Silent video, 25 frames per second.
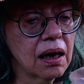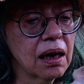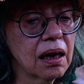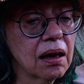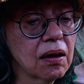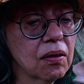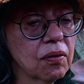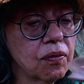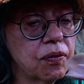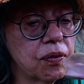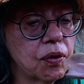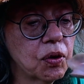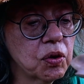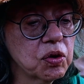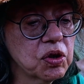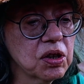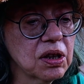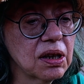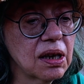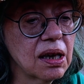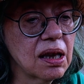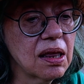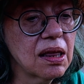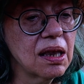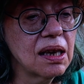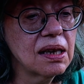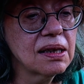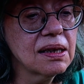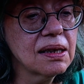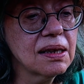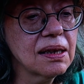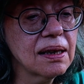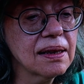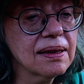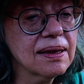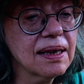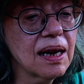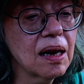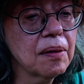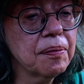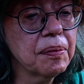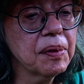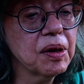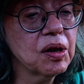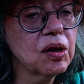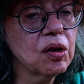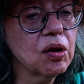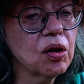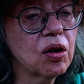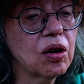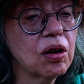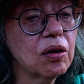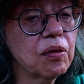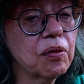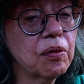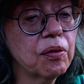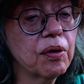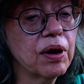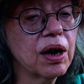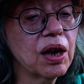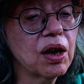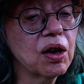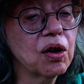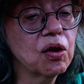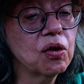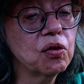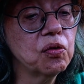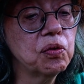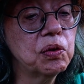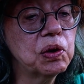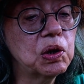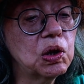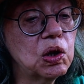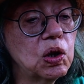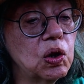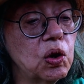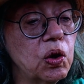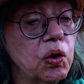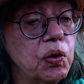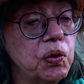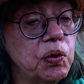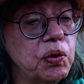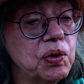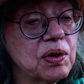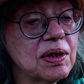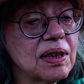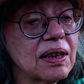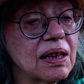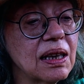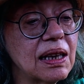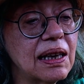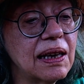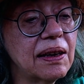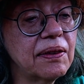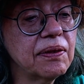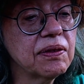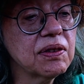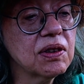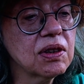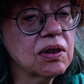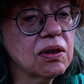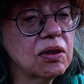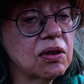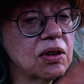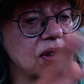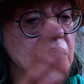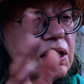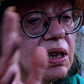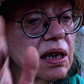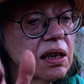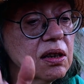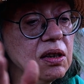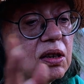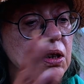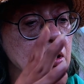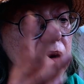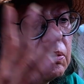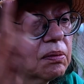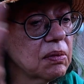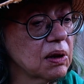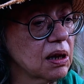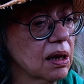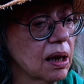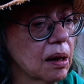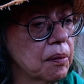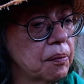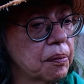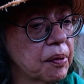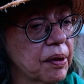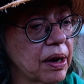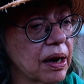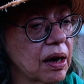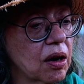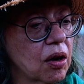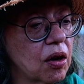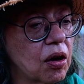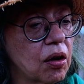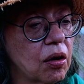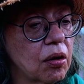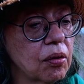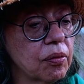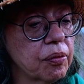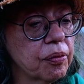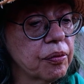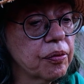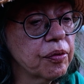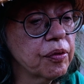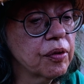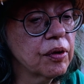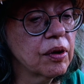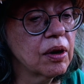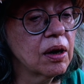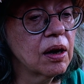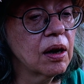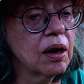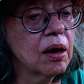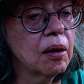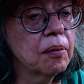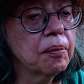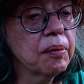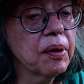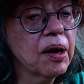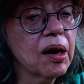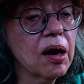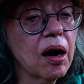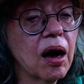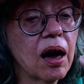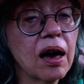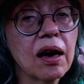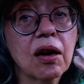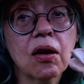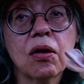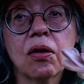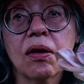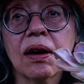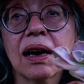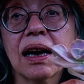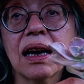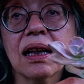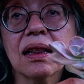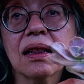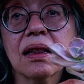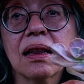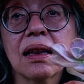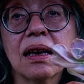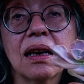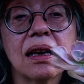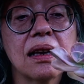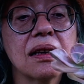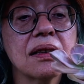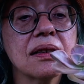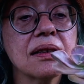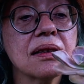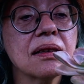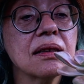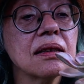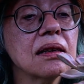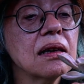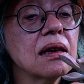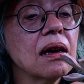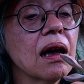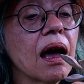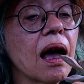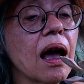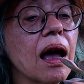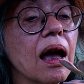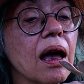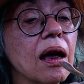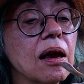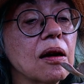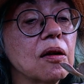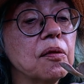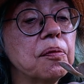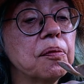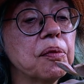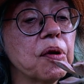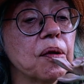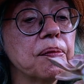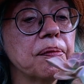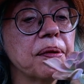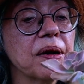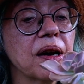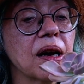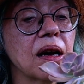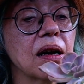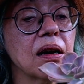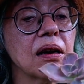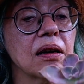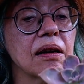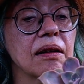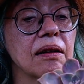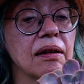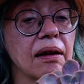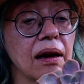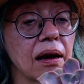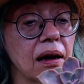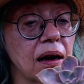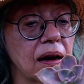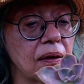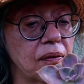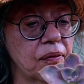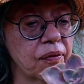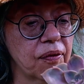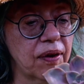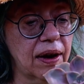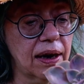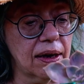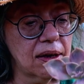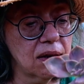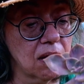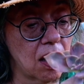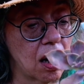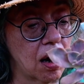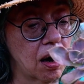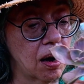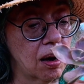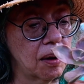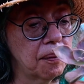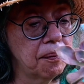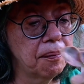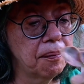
Unfortunately, this does happen a lot where you will lose leaves. You touch them and they break off. But I could cut this and propagate it, and in fact I